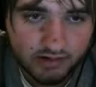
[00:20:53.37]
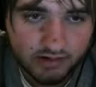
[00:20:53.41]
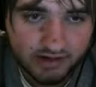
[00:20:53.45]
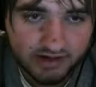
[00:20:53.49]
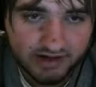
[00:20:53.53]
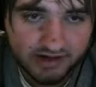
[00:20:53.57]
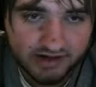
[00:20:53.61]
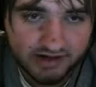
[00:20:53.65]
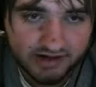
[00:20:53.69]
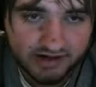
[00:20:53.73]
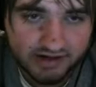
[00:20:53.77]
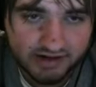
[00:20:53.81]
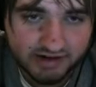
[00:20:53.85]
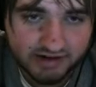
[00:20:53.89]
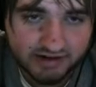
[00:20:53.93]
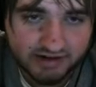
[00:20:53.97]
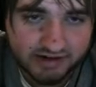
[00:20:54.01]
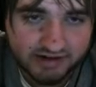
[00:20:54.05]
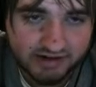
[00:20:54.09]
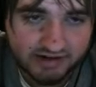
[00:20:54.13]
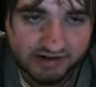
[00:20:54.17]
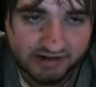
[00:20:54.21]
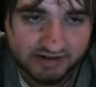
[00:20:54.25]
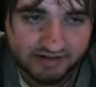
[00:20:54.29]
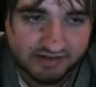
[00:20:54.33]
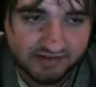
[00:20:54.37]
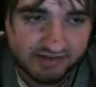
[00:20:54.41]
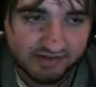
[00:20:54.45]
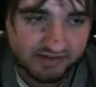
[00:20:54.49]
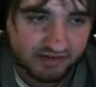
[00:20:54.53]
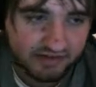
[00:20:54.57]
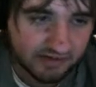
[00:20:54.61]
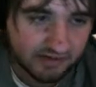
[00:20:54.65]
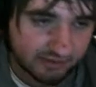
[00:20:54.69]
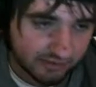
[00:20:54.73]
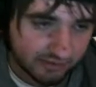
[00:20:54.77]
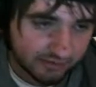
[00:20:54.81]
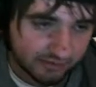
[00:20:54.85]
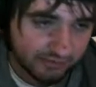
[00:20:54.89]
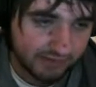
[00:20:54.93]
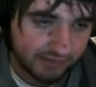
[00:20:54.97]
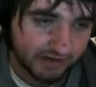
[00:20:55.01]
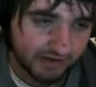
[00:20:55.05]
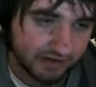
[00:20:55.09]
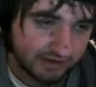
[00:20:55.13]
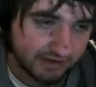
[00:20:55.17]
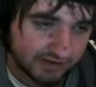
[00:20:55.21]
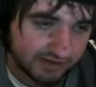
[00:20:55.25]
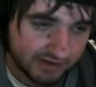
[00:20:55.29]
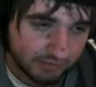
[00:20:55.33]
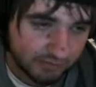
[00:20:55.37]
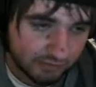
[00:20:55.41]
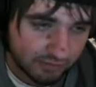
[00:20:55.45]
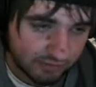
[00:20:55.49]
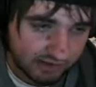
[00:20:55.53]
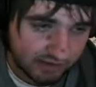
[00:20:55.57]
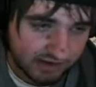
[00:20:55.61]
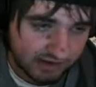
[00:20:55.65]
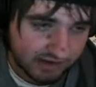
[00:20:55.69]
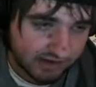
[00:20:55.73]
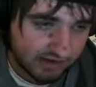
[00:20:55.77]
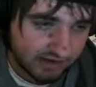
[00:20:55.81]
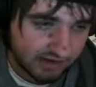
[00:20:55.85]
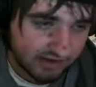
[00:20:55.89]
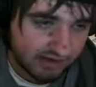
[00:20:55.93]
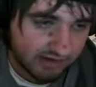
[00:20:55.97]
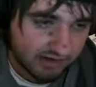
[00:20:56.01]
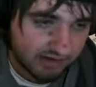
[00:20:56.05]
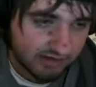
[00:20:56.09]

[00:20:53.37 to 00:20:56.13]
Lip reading: And it is another fire temple key.